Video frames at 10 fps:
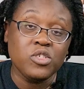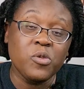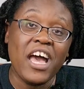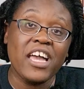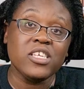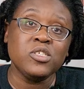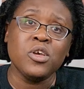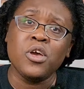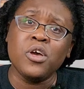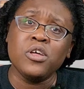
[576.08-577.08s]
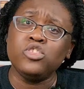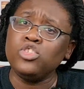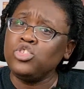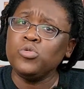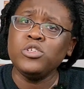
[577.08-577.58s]
So guys,
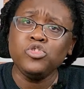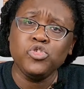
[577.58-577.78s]
did you